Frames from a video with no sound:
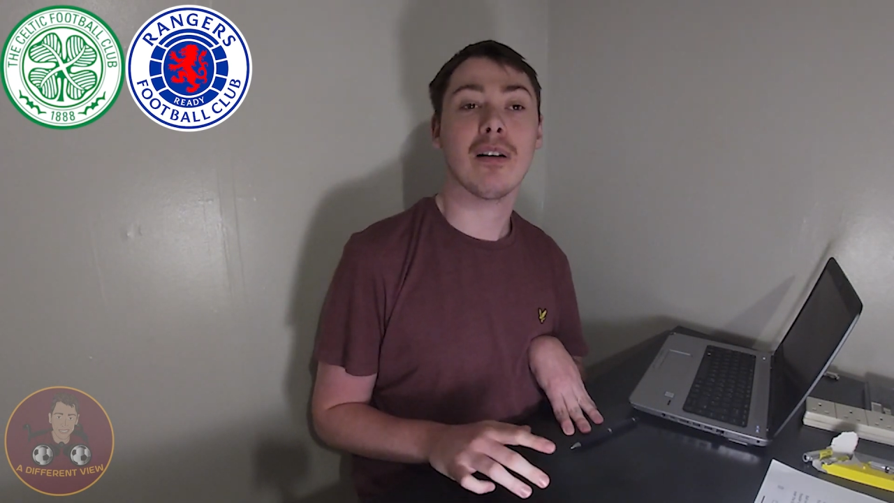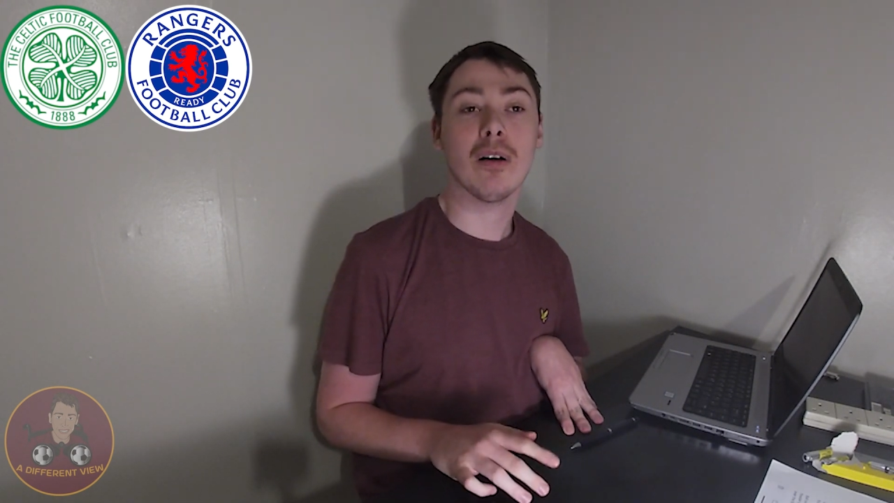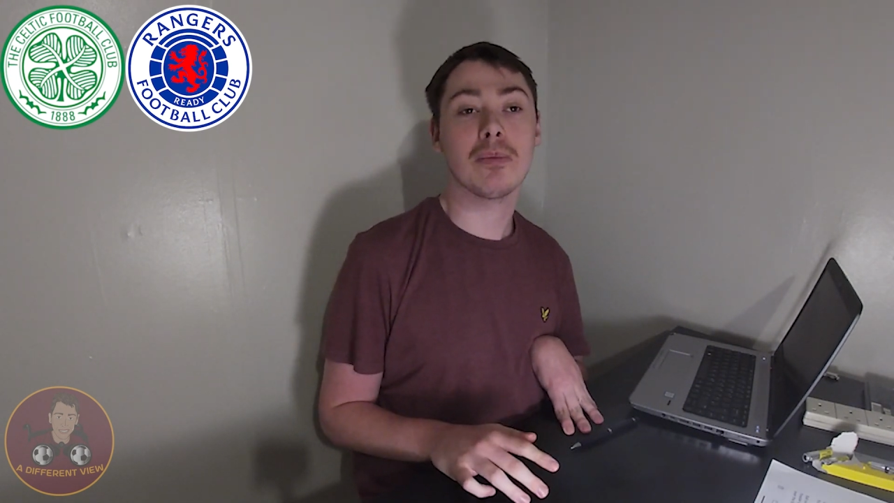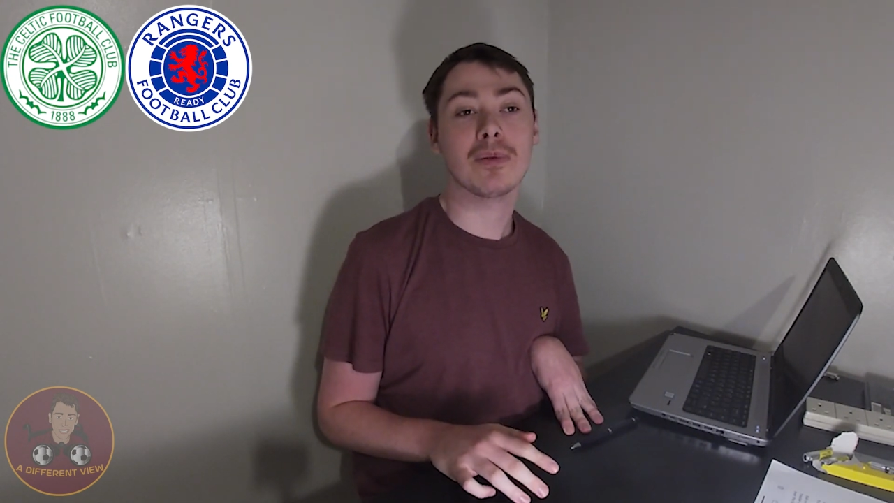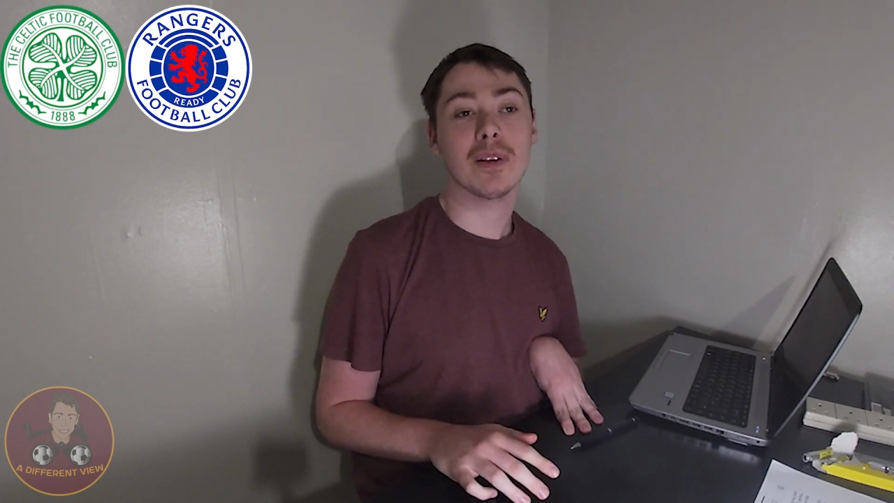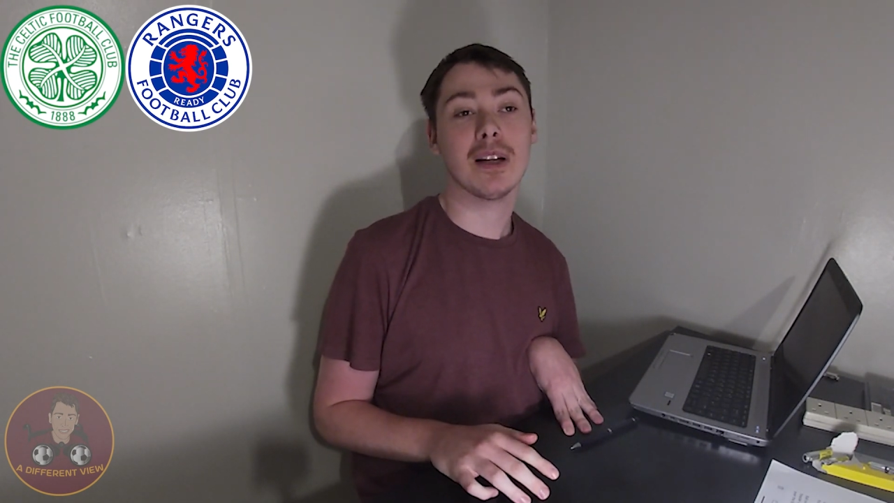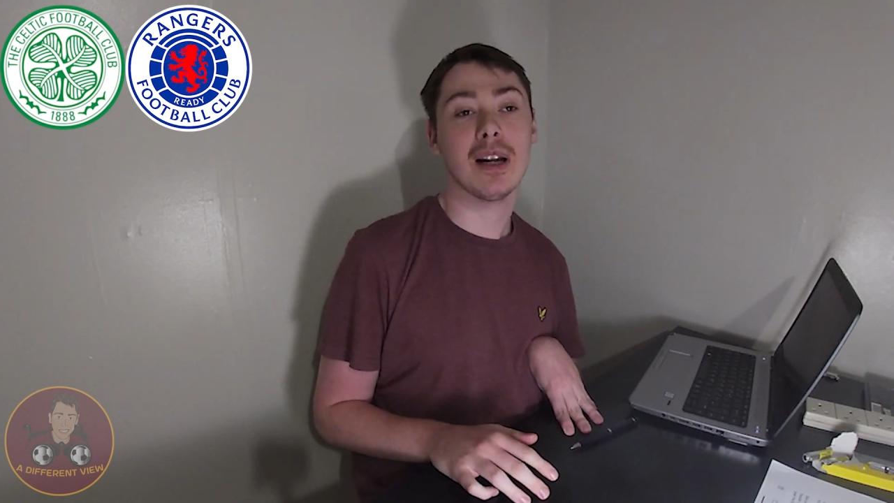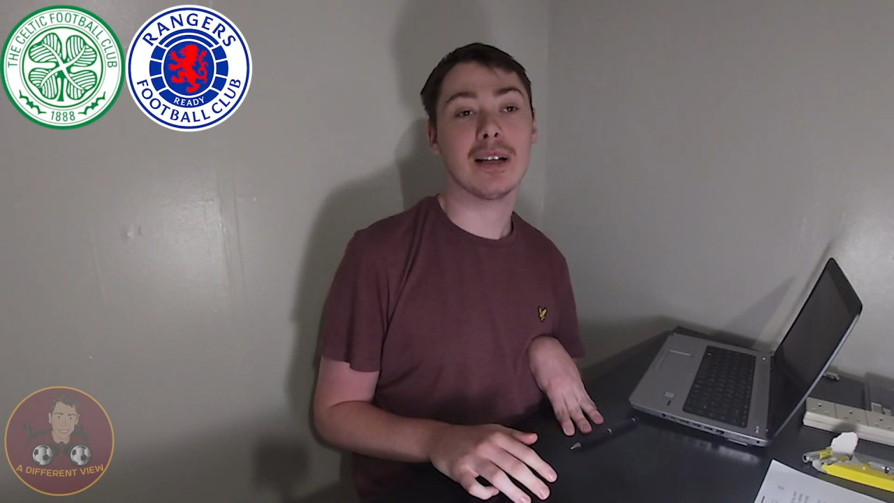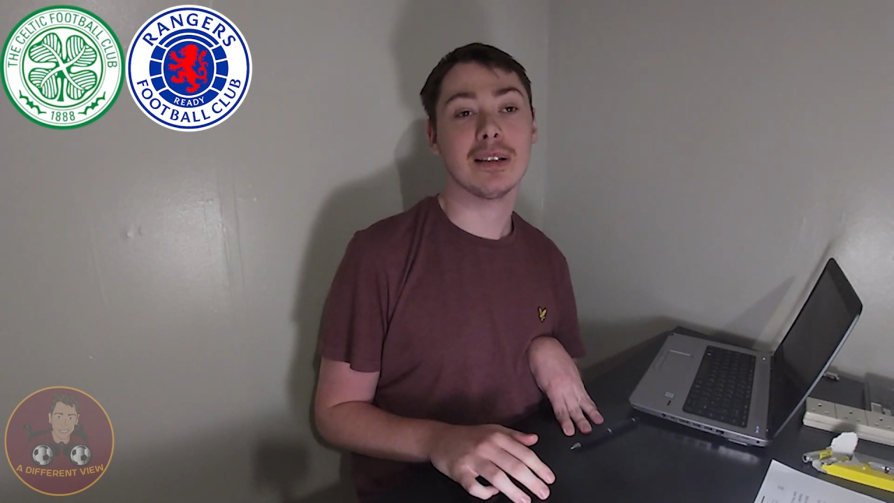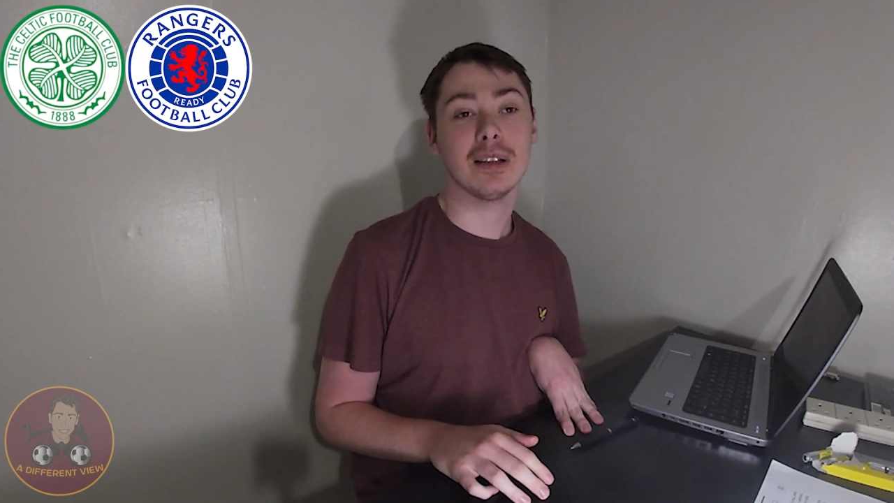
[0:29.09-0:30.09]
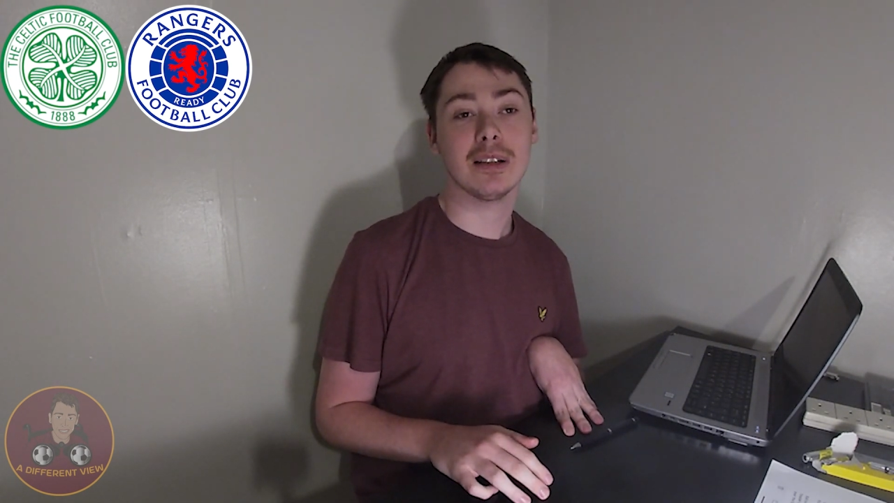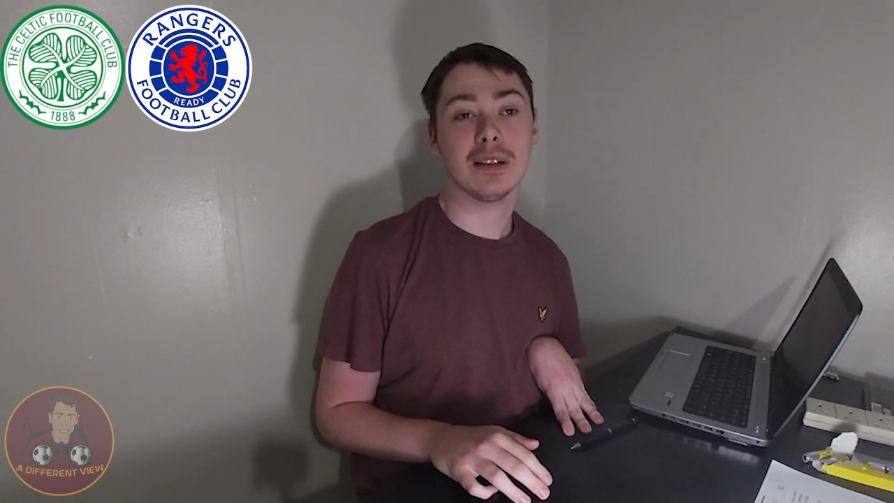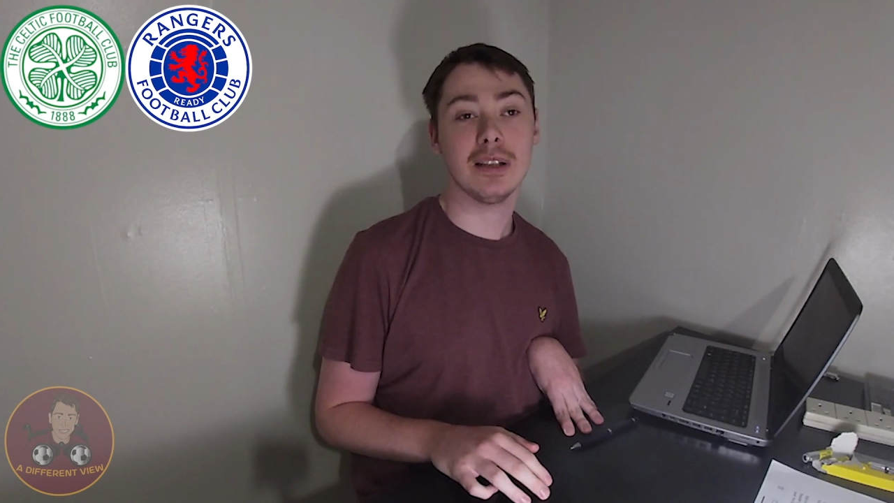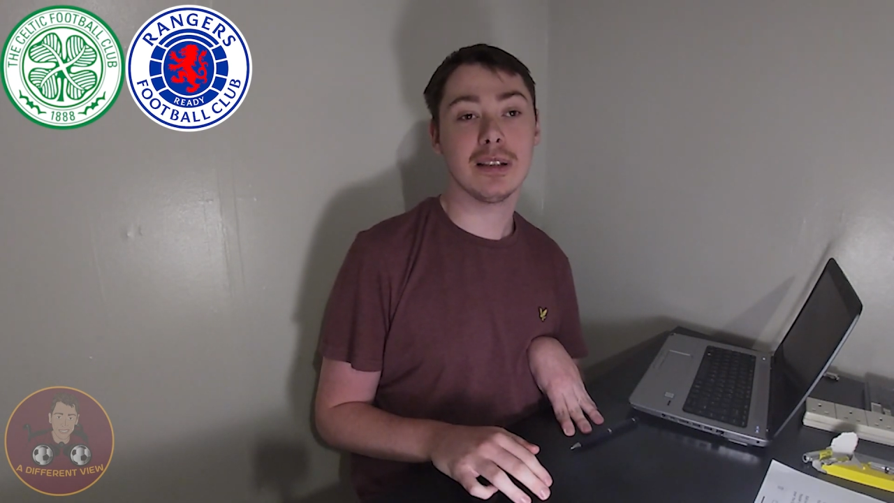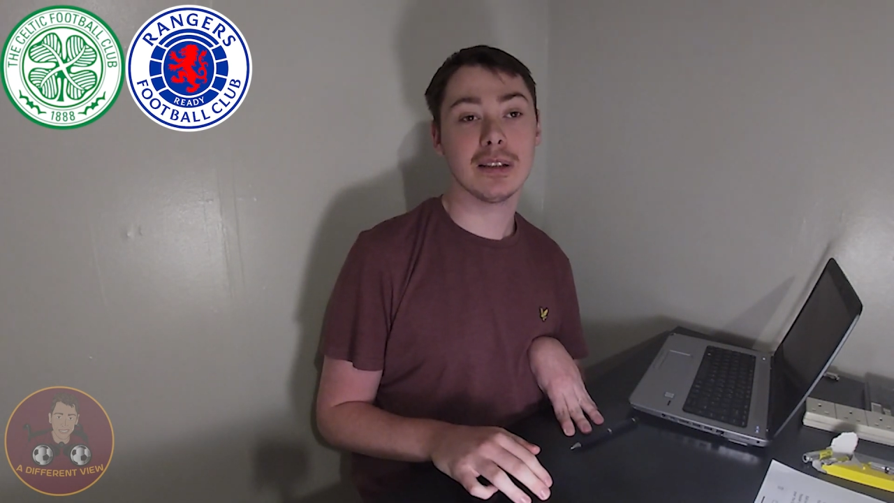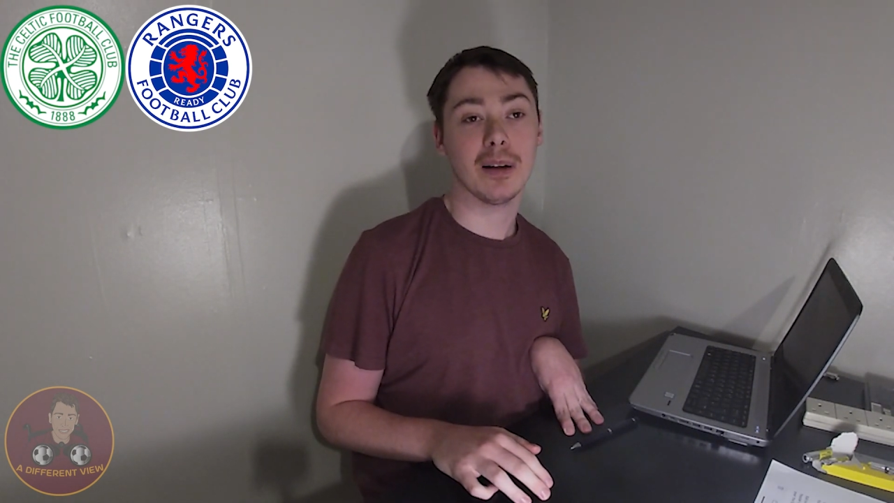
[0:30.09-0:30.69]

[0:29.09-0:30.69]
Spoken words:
clubs for the rest of the season.